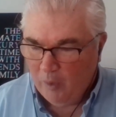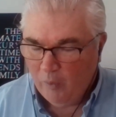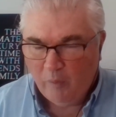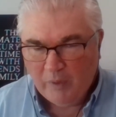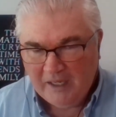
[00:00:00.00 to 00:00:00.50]

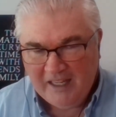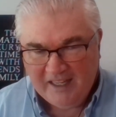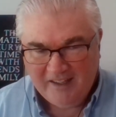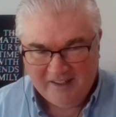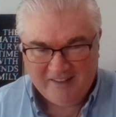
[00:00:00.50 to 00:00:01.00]
But what we
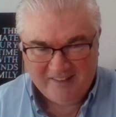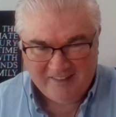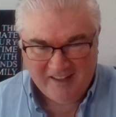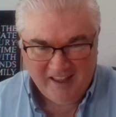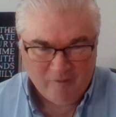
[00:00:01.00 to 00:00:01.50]
need,
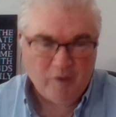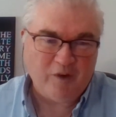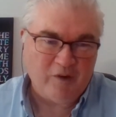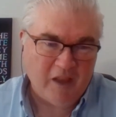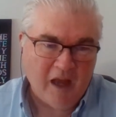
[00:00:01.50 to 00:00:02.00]
and
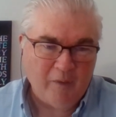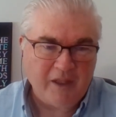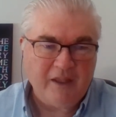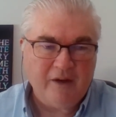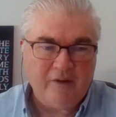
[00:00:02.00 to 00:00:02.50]
what you're
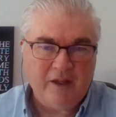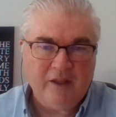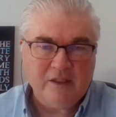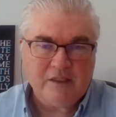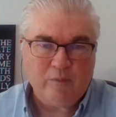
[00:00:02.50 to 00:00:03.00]
allowing here,
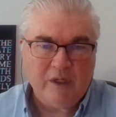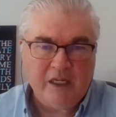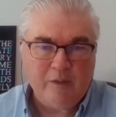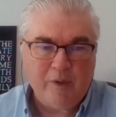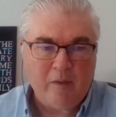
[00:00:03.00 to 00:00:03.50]
is
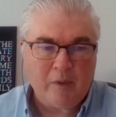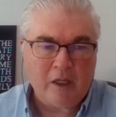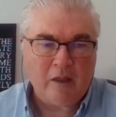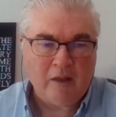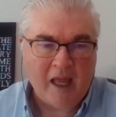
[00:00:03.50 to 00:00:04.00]
we need to be able
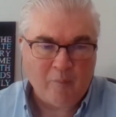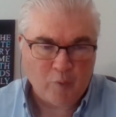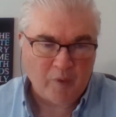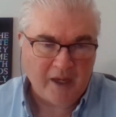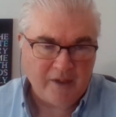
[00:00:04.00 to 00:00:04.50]
to
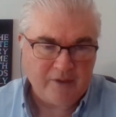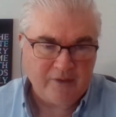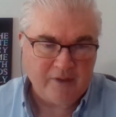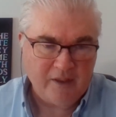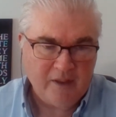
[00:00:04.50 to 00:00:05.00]

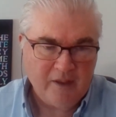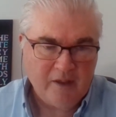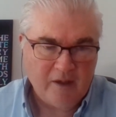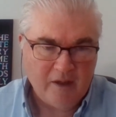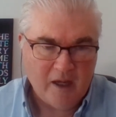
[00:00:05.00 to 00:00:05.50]
collaborate
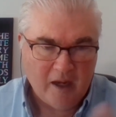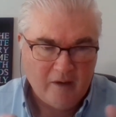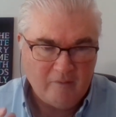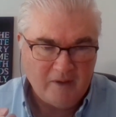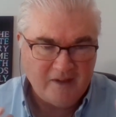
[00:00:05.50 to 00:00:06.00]

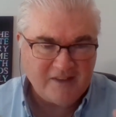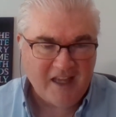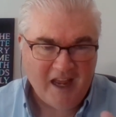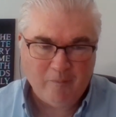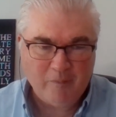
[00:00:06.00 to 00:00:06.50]
in
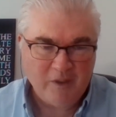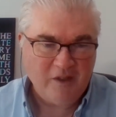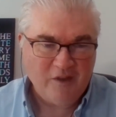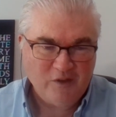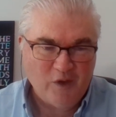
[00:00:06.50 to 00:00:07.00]
time.
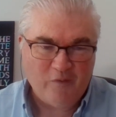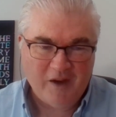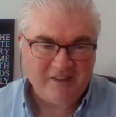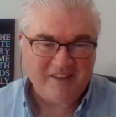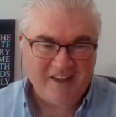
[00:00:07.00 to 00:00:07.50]
So
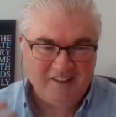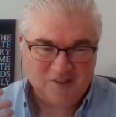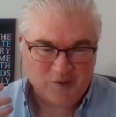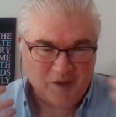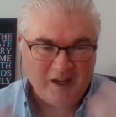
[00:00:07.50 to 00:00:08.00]
if I
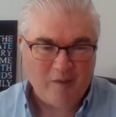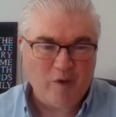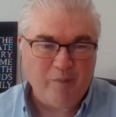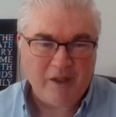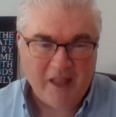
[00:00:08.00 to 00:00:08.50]
say, Srini,
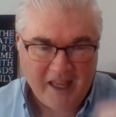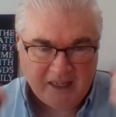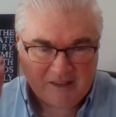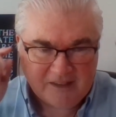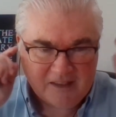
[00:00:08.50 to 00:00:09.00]
I'm going to be
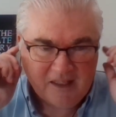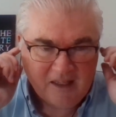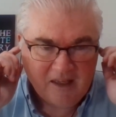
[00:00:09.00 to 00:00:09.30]
late,